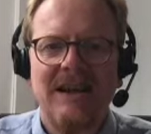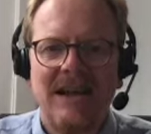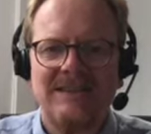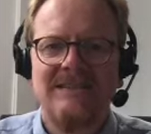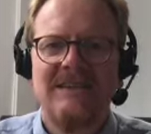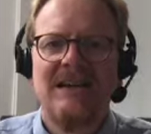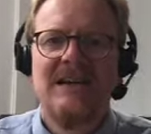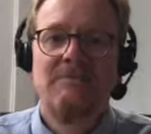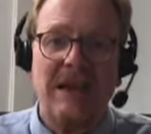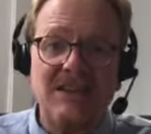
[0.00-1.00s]
as
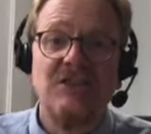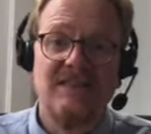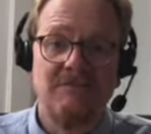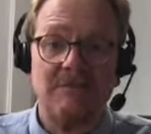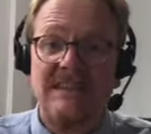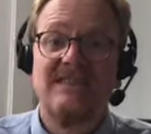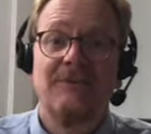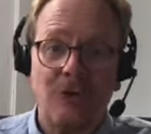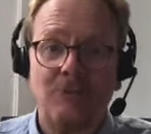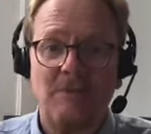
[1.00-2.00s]
Bayesianism is a
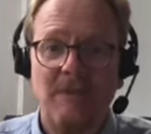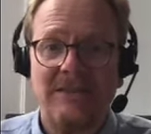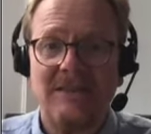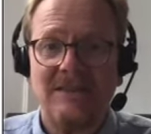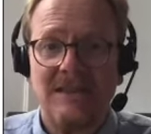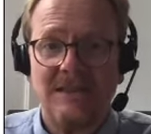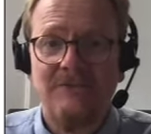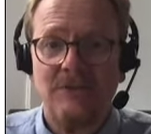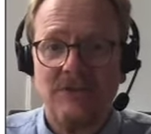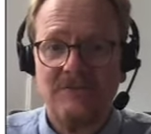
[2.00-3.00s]
formal method in
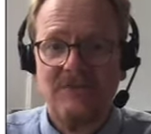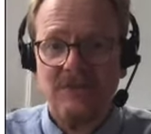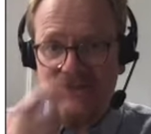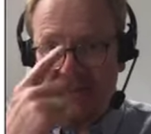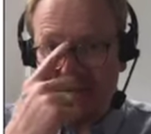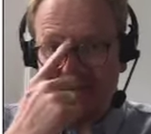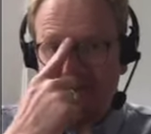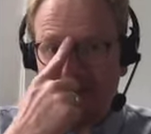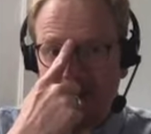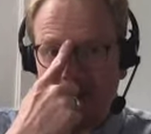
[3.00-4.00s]
philosophy of science.
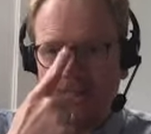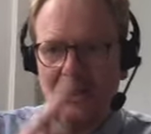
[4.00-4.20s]
So